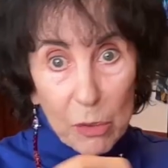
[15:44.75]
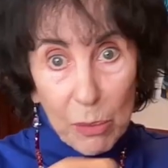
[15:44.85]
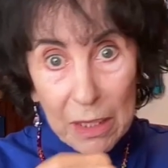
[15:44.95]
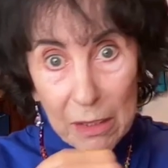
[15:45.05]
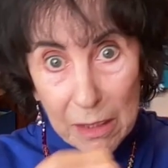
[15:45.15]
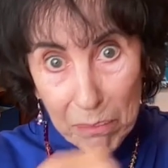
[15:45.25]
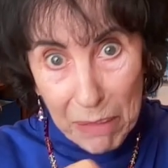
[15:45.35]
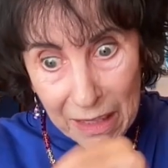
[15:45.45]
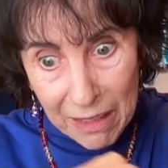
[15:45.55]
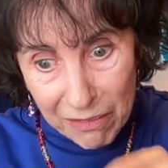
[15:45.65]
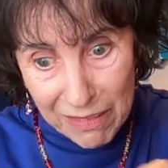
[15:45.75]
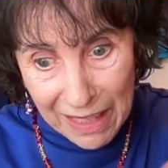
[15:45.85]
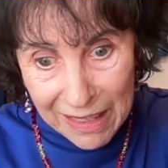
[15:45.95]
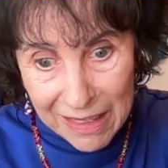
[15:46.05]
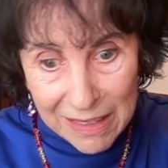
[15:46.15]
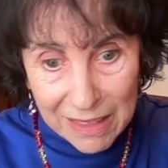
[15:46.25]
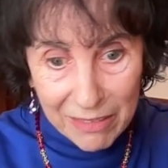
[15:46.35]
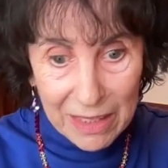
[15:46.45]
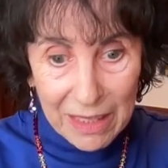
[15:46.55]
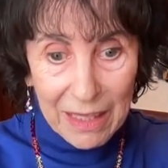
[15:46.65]
Whereas when there's a bed of
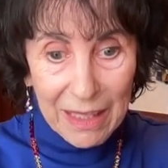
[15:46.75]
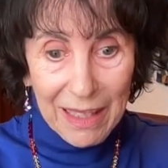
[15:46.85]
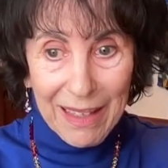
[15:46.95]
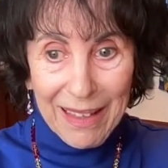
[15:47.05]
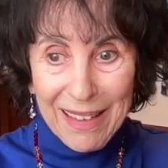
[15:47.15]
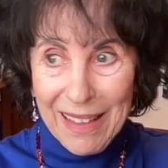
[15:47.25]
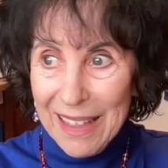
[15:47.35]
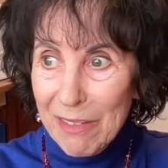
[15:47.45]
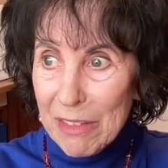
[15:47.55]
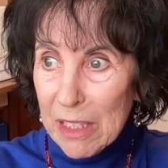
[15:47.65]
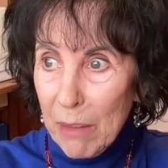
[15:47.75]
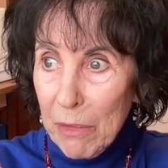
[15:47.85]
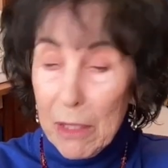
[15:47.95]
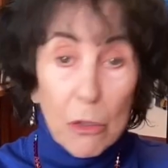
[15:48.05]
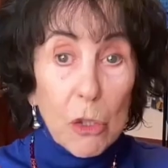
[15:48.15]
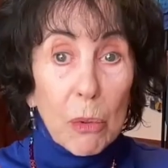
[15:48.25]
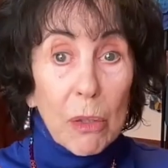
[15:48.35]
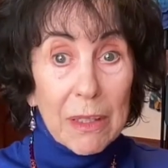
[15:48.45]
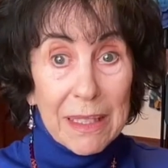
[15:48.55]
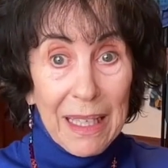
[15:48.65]
negativity, then even something
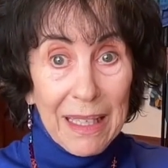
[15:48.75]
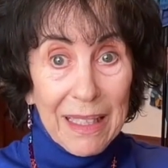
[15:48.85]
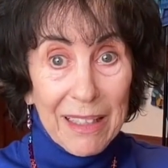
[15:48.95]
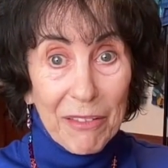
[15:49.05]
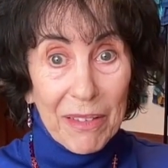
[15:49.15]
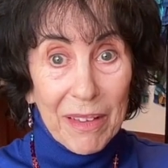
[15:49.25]
neutral looks negative,